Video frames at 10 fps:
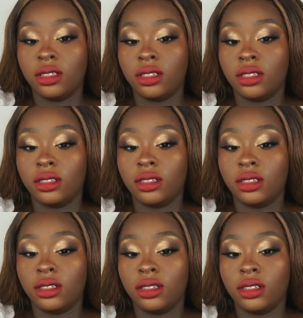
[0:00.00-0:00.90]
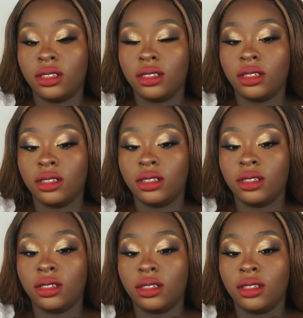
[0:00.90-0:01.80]

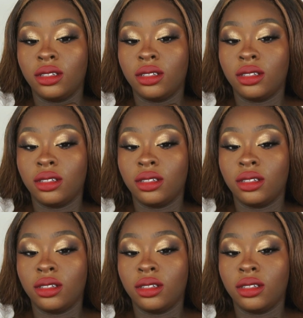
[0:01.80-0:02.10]
(silence)